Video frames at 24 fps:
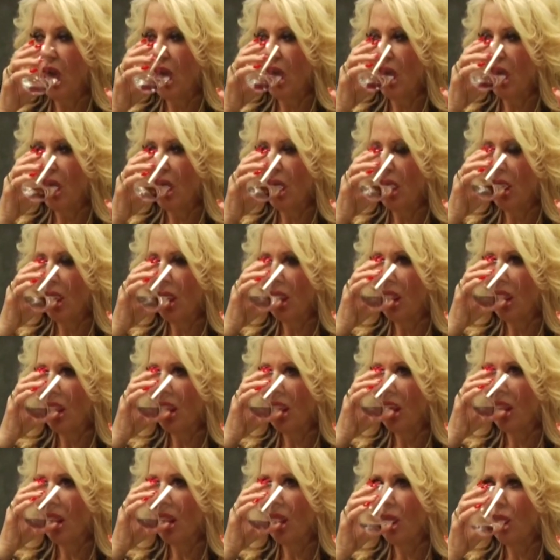I think it's
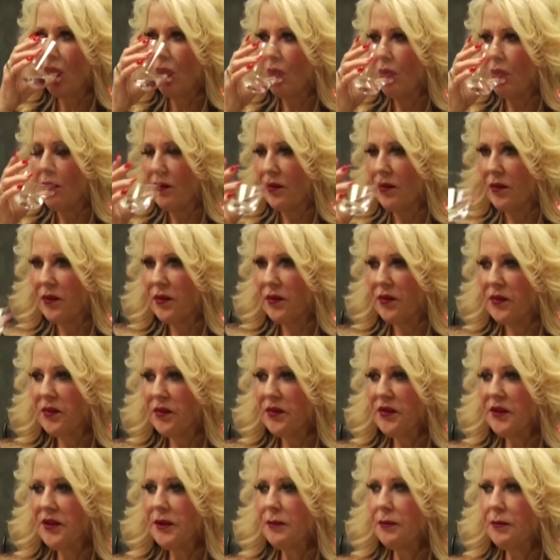probably a
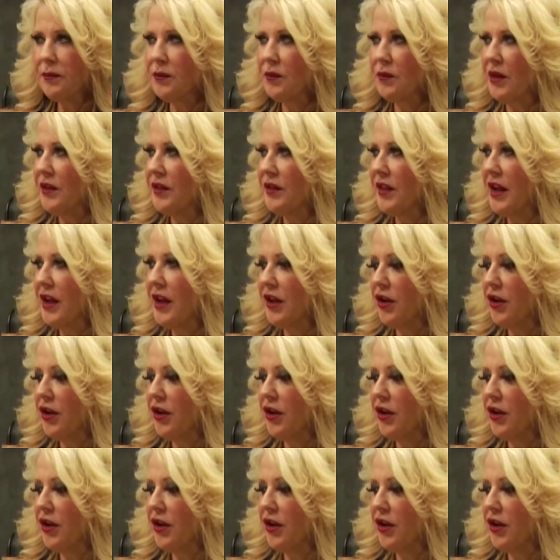good time for a break.